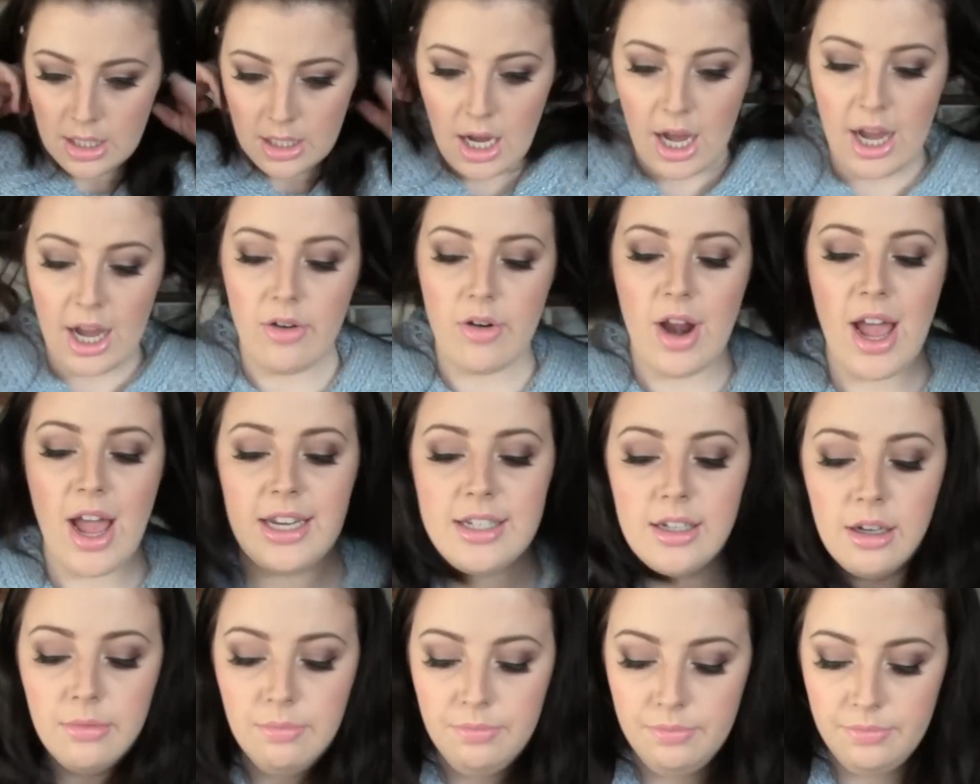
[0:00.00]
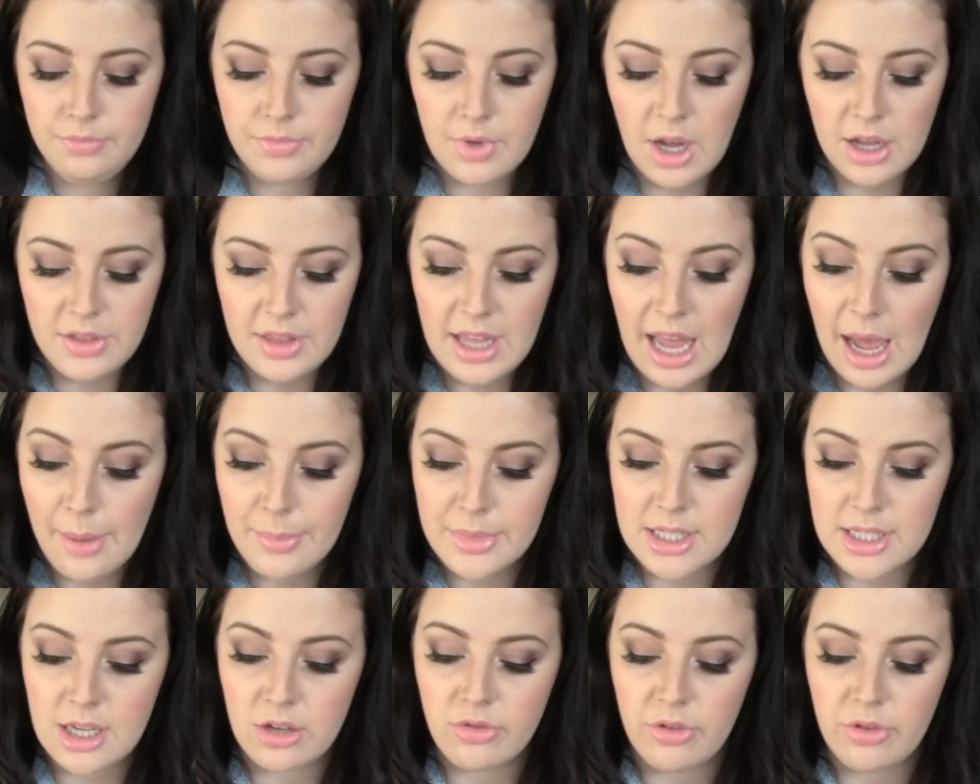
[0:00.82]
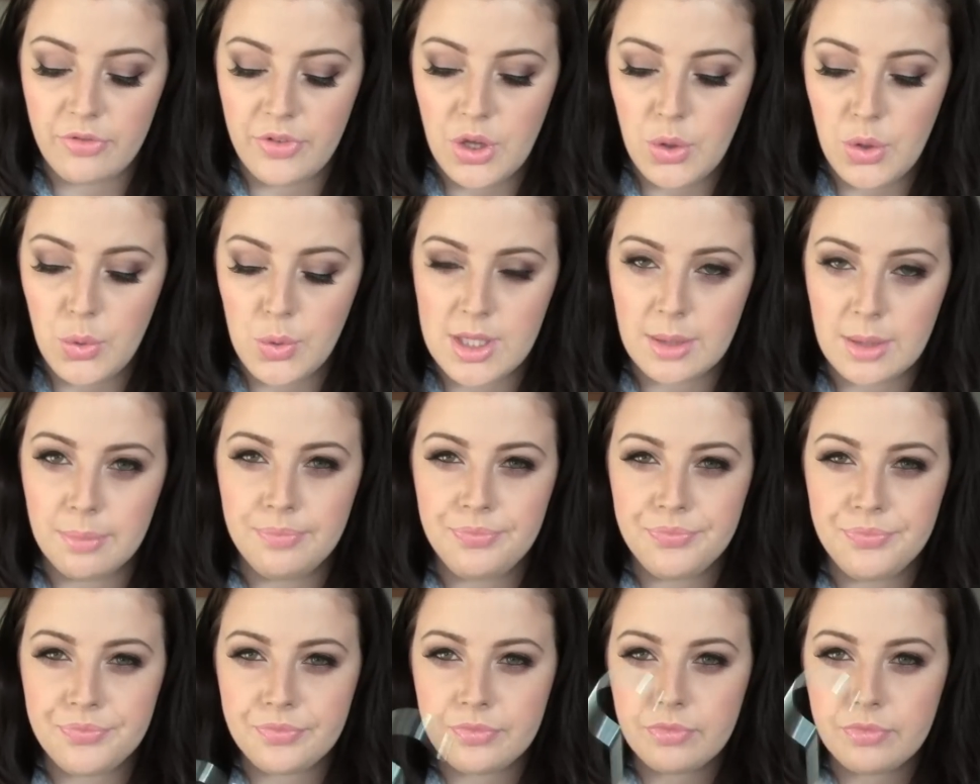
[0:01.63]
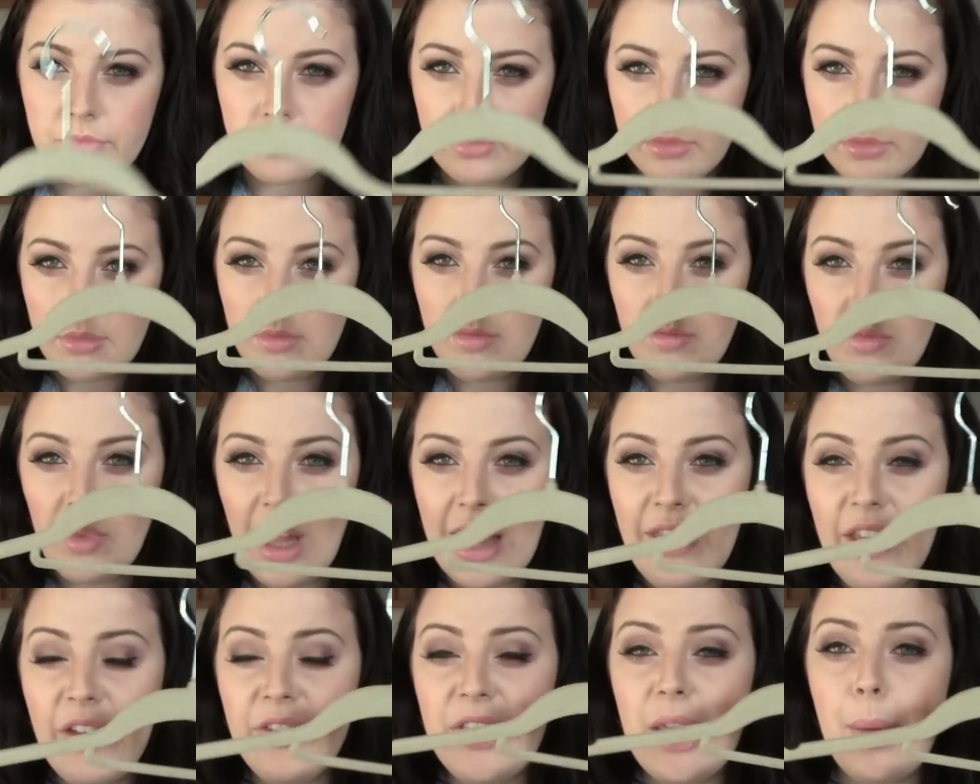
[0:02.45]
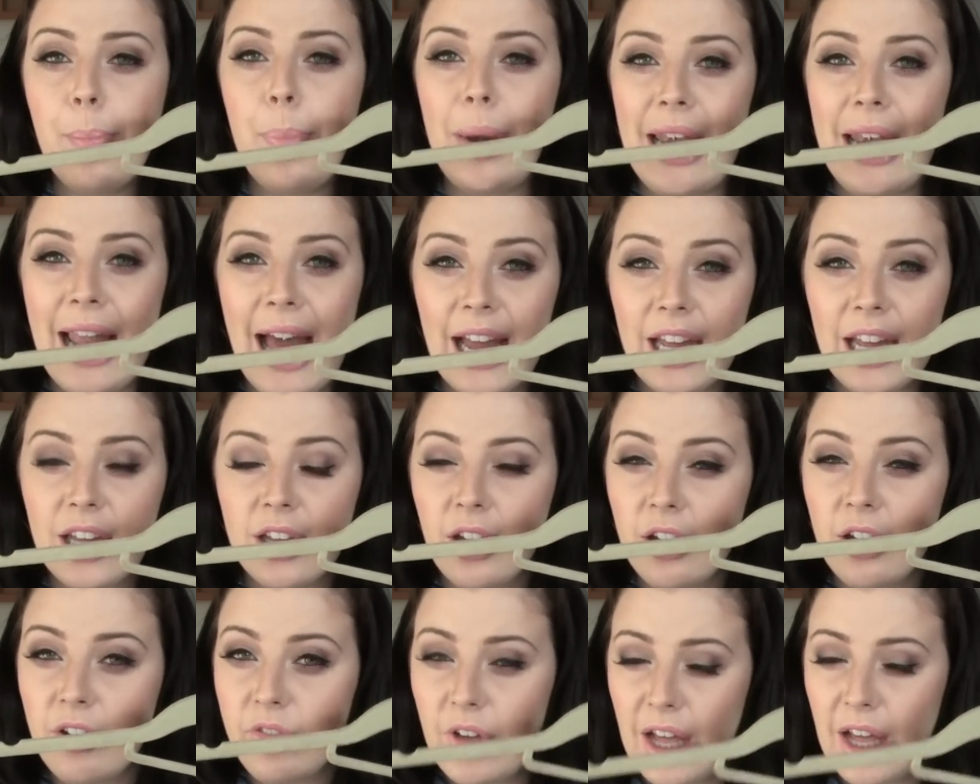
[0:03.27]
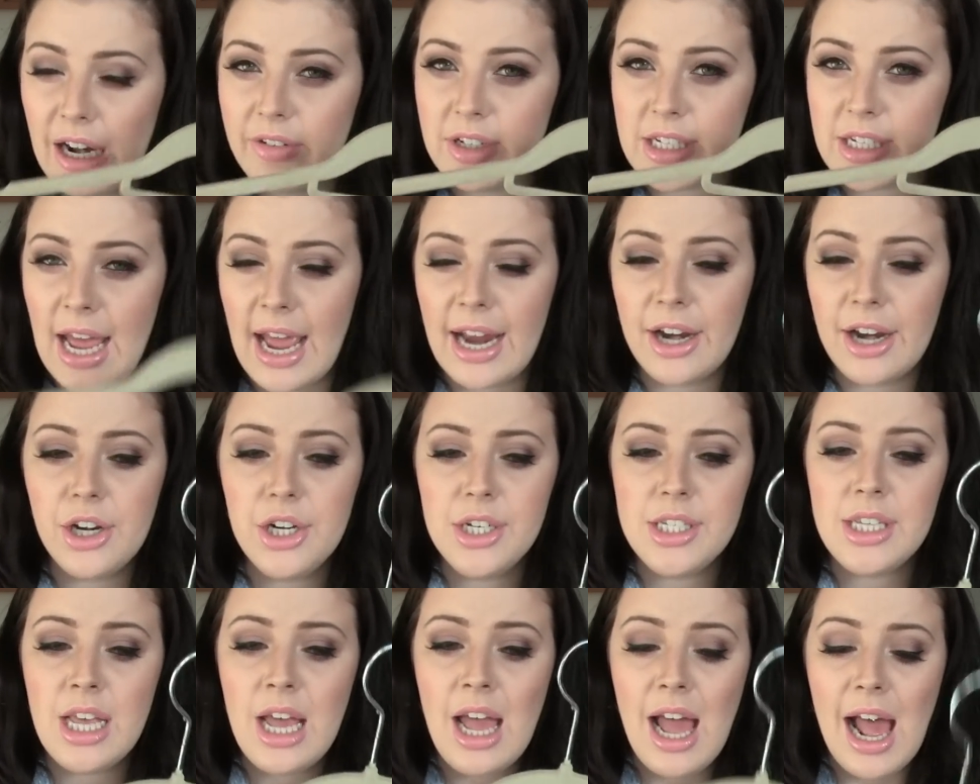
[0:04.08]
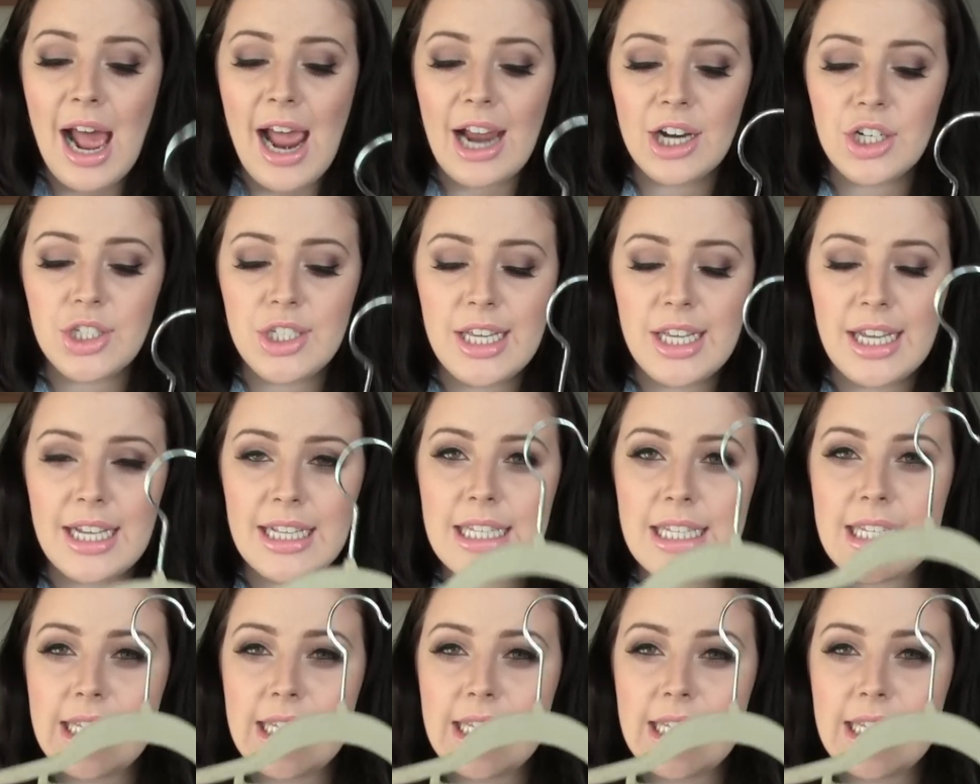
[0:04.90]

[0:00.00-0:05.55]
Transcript: I read on the Amazon reviews that the black velvet hangers actually can